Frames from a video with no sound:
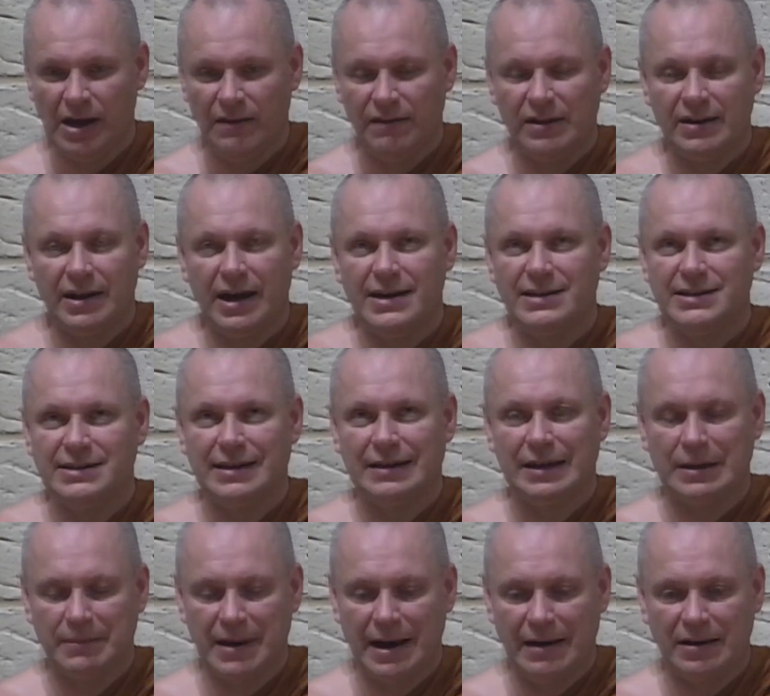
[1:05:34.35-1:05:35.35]
The nice
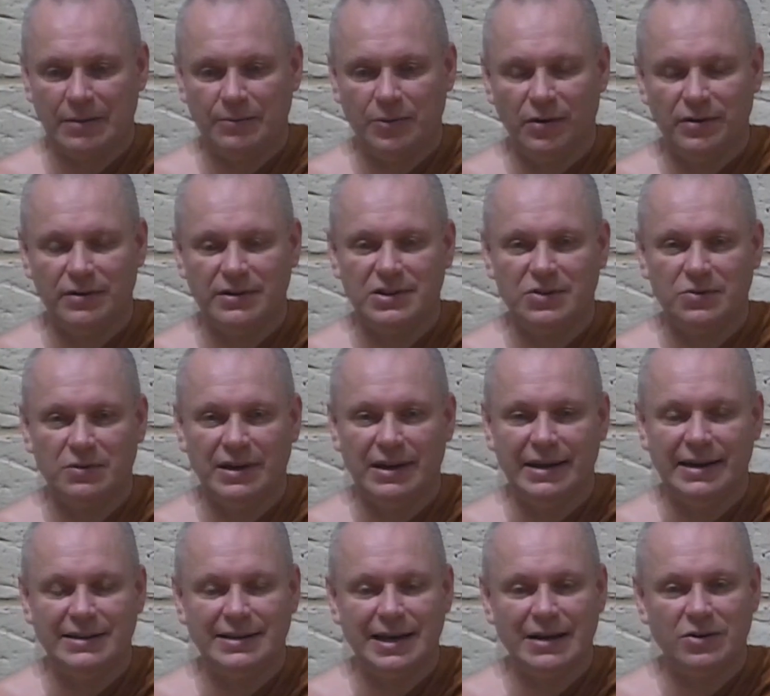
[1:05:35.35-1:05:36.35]
thing about a monastery
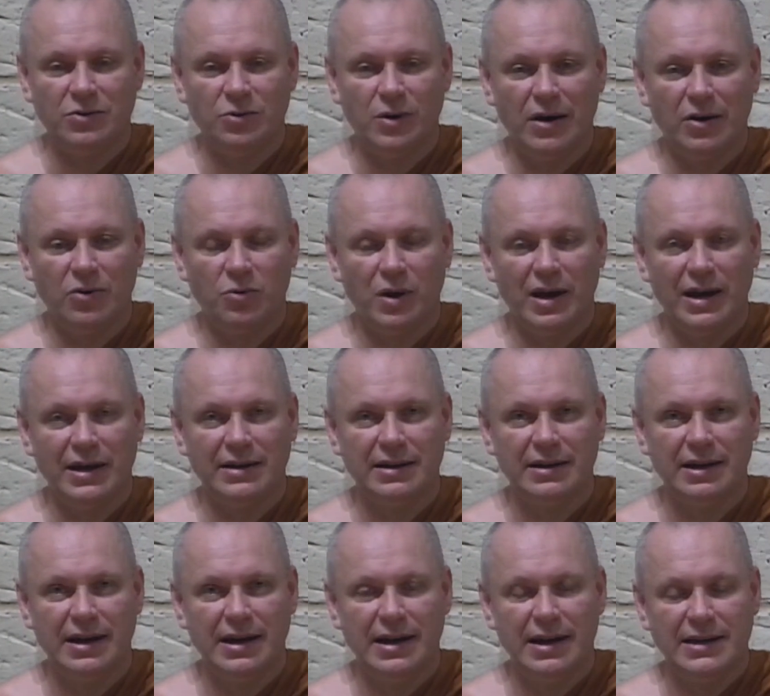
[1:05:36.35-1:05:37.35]
is that you are quite
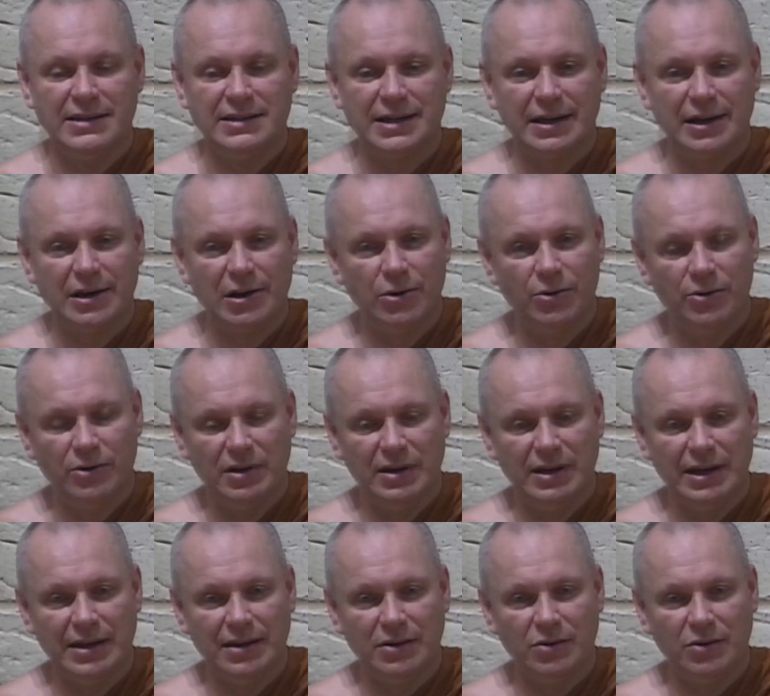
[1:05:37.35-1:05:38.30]
secluded.